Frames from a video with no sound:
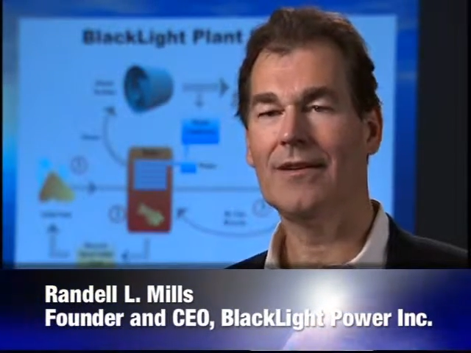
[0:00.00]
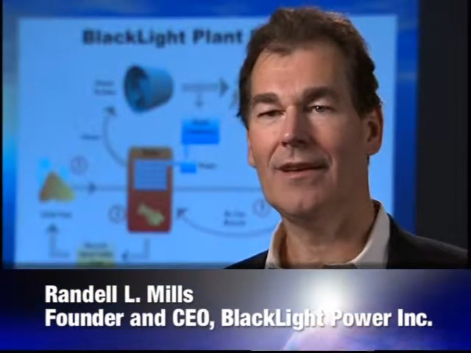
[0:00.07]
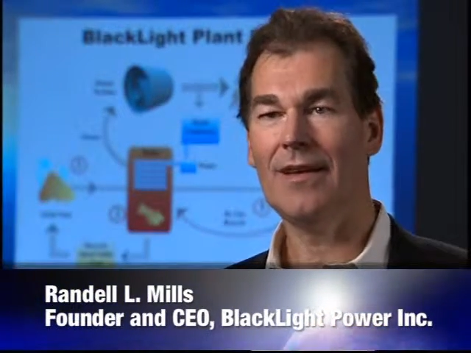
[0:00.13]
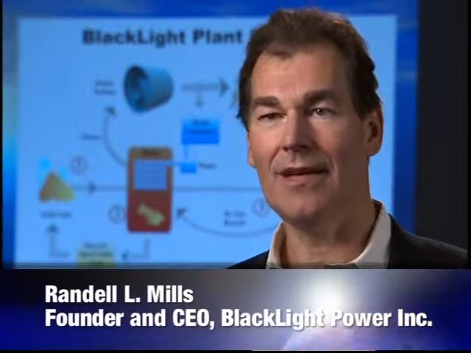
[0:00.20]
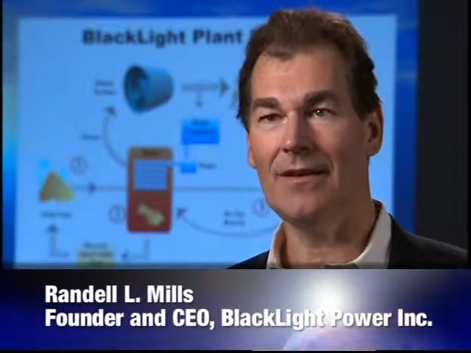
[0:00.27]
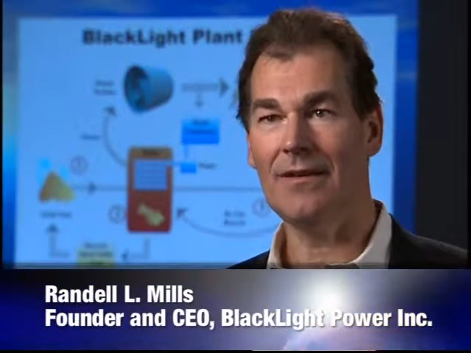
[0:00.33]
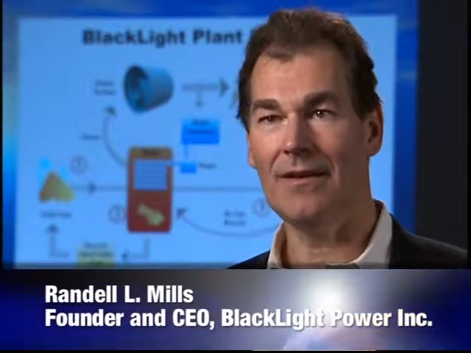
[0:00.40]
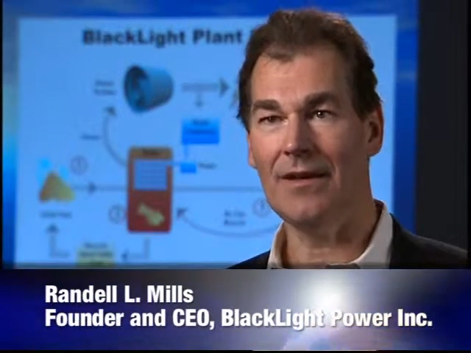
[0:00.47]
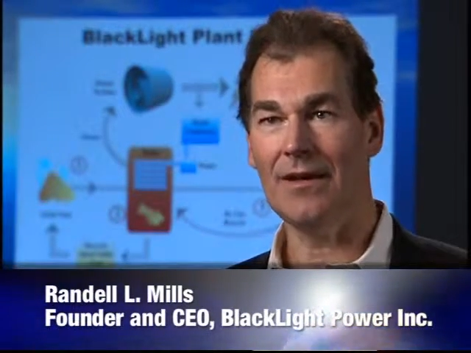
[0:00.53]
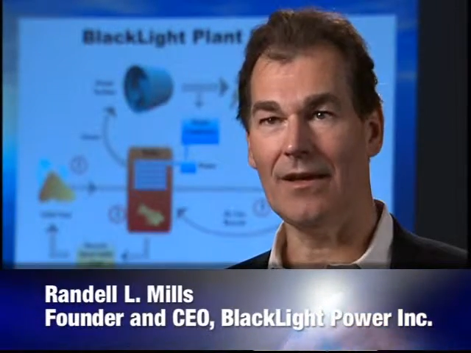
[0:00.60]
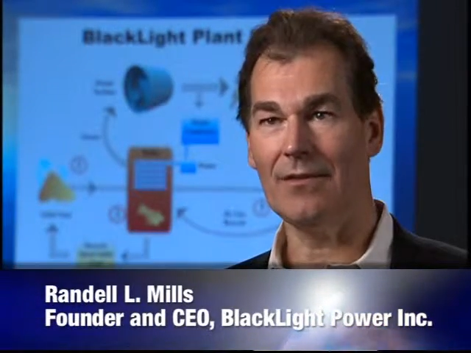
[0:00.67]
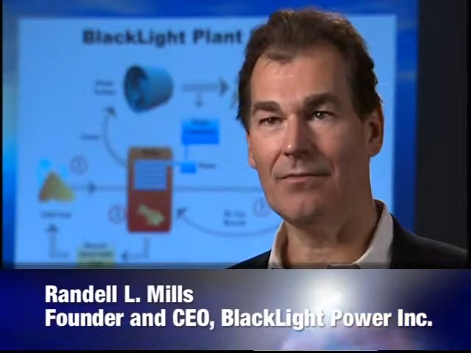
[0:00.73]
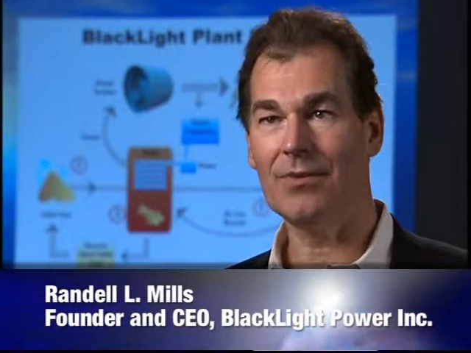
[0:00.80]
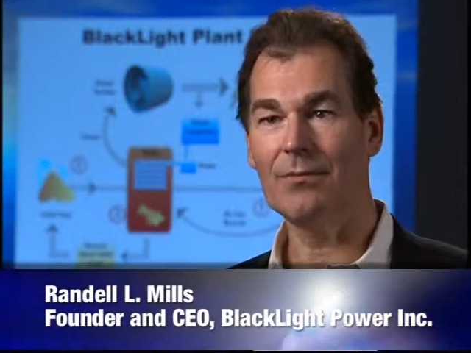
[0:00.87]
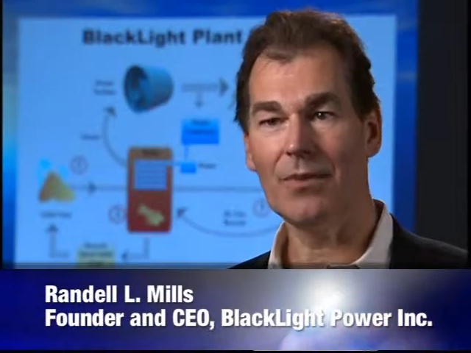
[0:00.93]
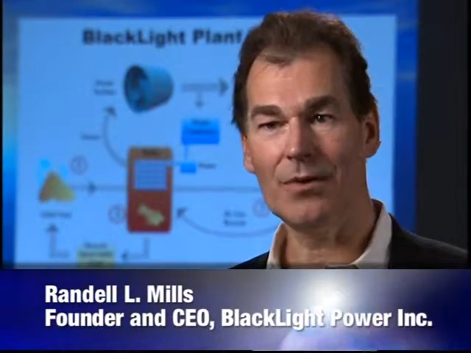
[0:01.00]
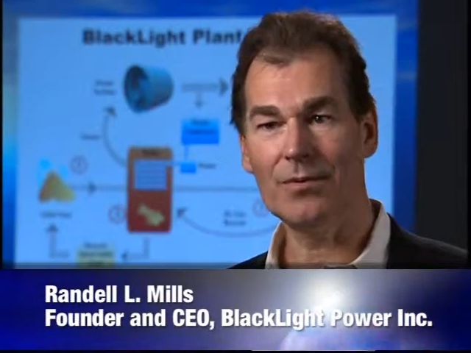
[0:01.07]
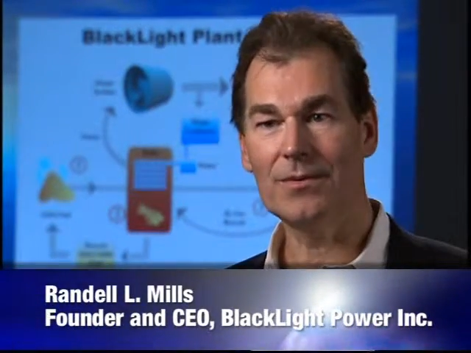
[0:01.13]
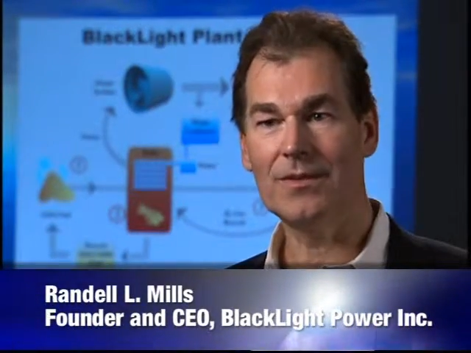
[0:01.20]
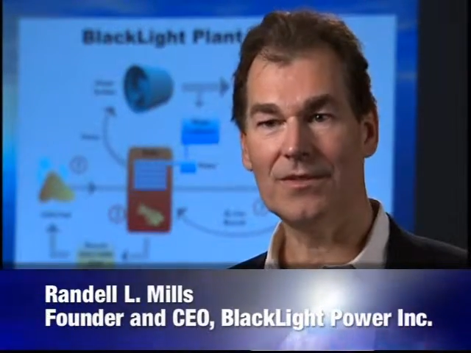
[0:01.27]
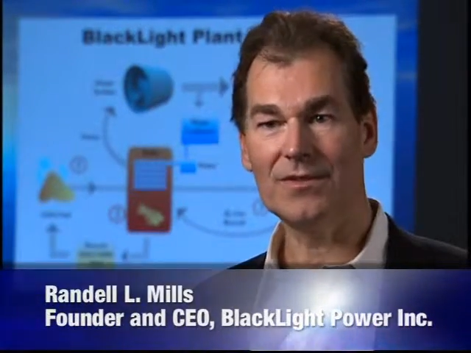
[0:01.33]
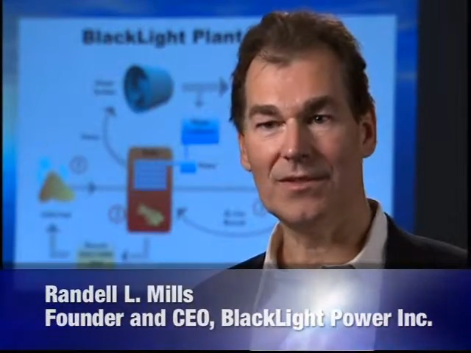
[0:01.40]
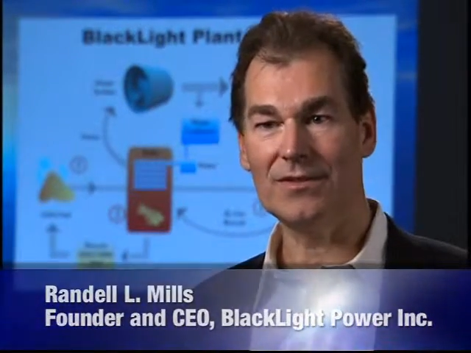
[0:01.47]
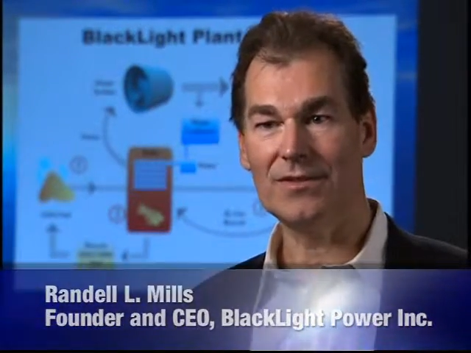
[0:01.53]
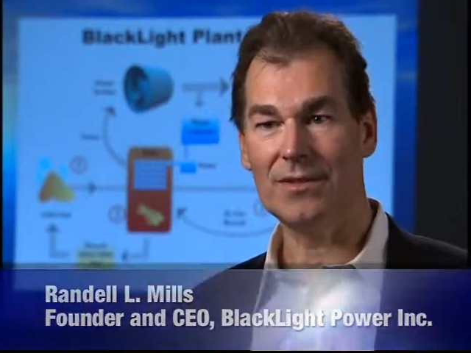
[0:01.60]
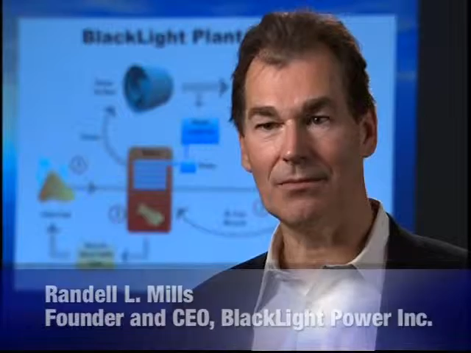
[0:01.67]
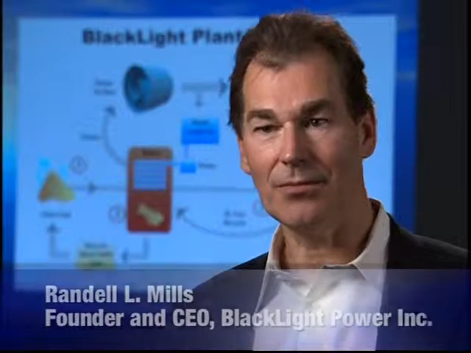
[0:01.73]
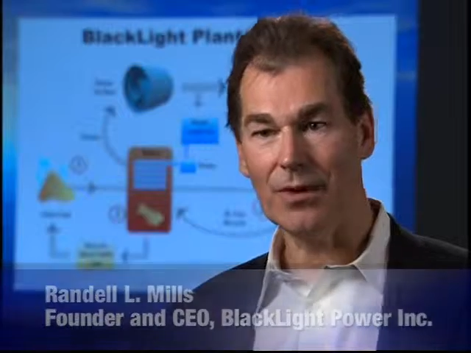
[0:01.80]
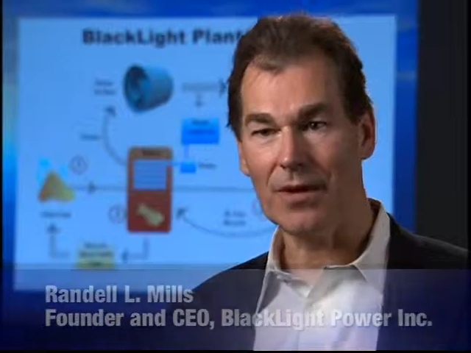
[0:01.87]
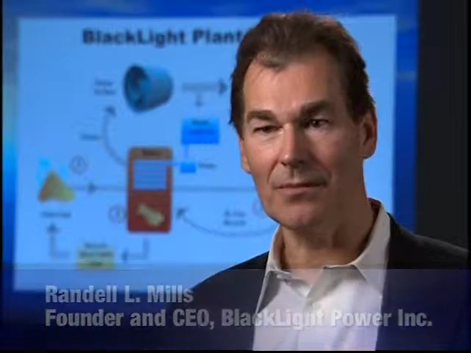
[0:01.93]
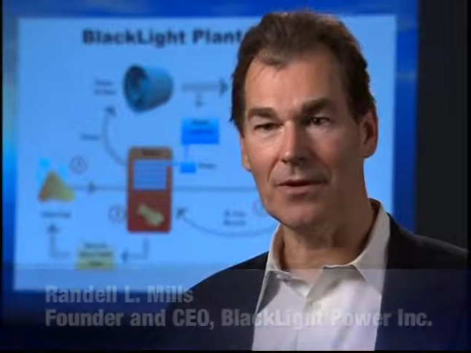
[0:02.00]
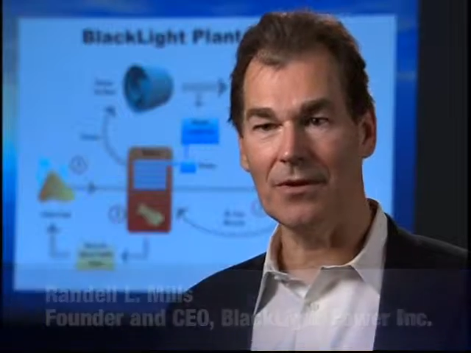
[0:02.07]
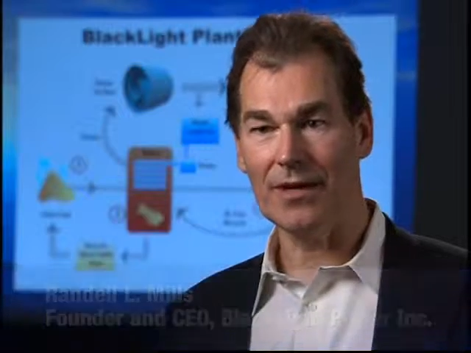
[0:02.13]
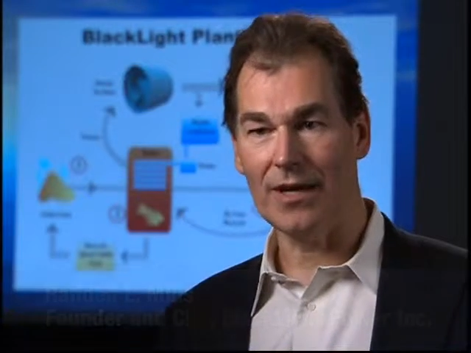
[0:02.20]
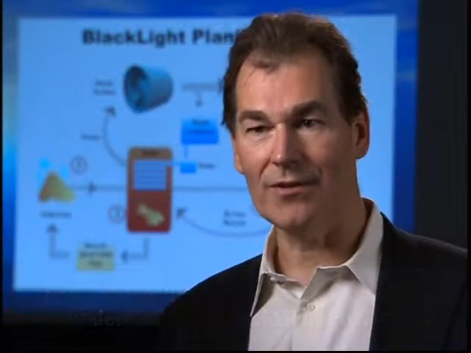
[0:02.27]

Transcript: and promote this as the primary